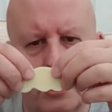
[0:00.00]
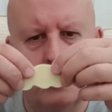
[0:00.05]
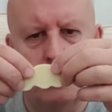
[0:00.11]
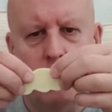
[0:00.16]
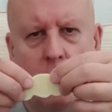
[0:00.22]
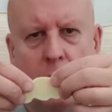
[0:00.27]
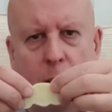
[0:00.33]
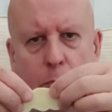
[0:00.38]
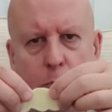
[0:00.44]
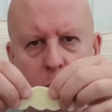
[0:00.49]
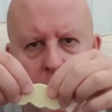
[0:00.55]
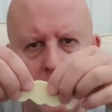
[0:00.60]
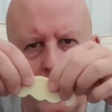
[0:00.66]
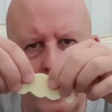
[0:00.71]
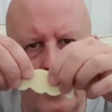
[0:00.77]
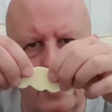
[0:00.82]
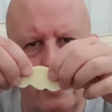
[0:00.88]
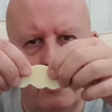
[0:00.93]
try and
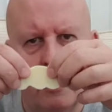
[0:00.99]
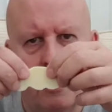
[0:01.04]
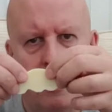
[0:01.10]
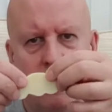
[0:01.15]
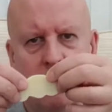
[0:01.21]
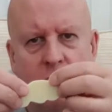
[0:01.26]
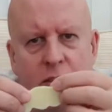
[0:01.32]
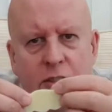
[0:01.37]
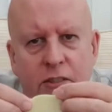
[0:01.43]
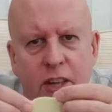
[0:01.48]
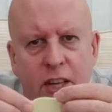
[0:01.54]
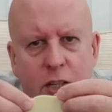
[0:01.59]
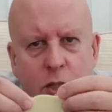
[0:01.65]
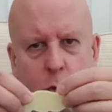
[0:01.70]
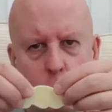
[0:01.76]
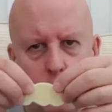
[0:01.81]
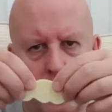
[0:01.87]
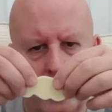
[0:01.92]
break it
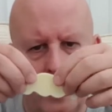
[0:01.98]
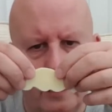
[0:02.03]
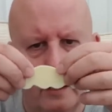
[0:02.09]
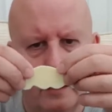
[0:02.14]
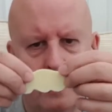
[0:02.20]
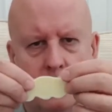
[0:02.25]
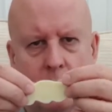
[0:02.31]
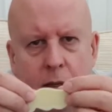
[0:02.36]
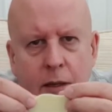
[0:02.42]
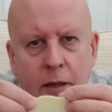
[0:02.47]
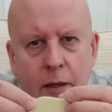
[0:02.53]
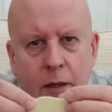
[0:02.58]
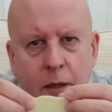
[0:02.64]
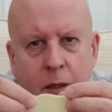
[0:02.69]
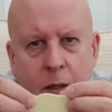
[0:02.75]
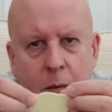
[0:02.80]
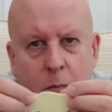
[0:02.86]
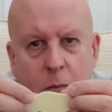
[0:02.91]
this way
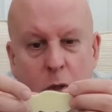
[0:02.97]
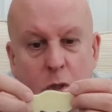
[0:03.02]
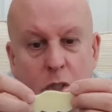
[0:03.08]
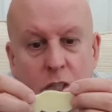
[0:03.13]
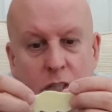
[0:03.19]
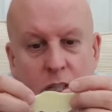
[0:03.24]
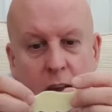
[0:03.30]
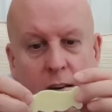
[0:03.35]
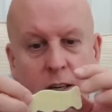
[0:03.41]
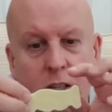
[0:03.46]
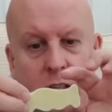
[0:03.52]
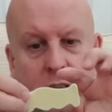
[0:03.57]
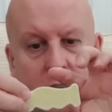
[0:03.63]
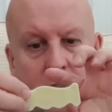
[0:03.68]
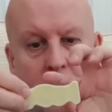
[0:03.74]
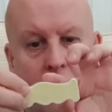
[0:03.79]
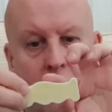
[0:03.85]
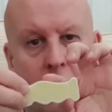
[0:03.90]
because it's
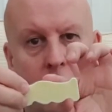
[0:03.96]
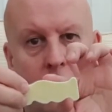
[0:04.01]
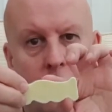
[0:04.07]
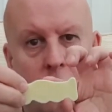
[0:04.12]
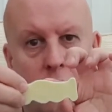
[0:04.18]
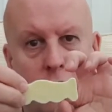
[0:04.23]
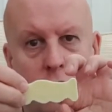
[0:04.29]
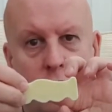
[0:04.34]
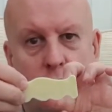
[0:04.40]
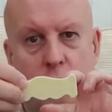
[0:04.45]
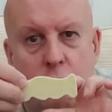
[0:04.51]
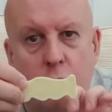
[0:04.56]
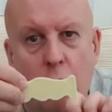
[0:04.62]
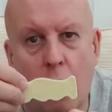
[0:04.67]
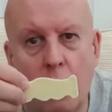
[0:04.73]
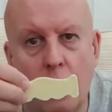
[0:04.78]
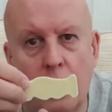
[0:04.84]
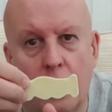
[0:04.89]
actually
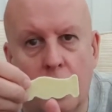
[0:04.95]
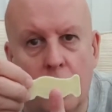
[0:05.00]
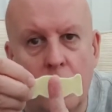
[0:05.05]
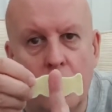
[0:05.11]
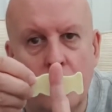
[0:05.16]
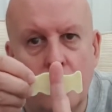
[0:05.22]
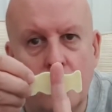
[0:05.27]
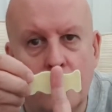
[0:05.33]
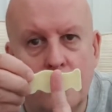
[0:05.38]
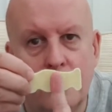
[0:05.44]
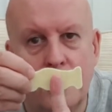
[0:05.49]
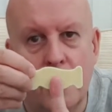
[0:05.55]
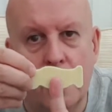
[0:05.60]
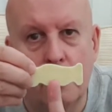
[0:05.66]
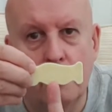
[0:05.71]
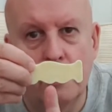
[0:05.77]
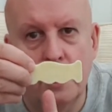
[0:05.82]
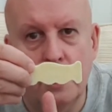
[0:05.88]
stronger
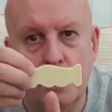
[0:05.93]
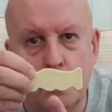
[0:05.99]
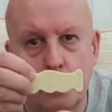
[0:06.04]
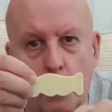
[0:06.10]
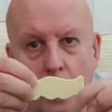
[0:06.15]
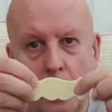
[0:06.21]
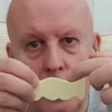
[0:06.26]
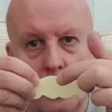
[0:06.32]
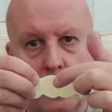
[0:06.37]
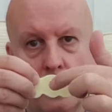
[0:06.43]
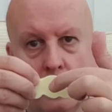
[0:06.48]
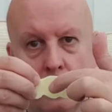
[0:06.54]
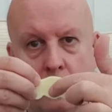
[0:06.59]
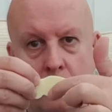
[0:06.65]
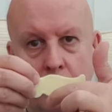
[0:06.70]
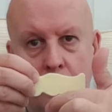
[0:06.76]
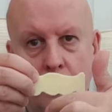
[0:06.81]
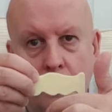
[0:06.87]
down this way
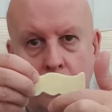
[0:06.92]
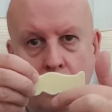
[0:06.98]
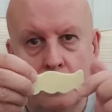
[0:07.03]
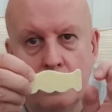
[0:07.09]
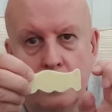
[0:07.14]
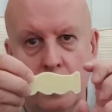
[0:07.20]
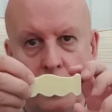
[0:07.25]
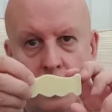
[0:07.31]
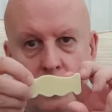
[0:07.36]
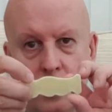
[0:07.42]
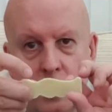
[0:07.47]
than it